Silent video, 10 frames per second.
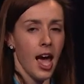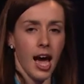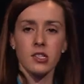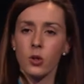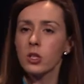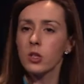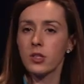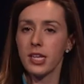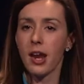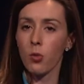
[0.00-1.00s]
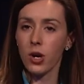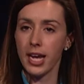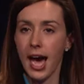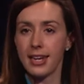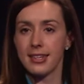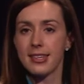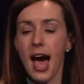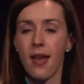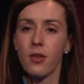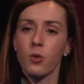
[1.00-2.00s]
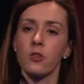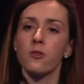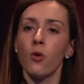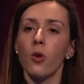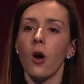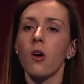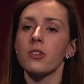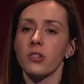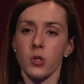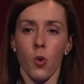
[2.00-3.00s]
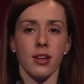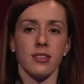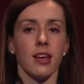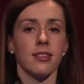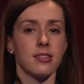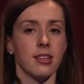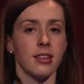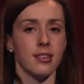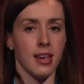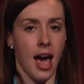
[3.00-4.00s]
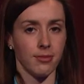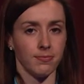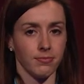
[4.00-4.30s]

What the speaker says: And so I looked down at what he had in his hat and there was $4.20 sitting in his hat.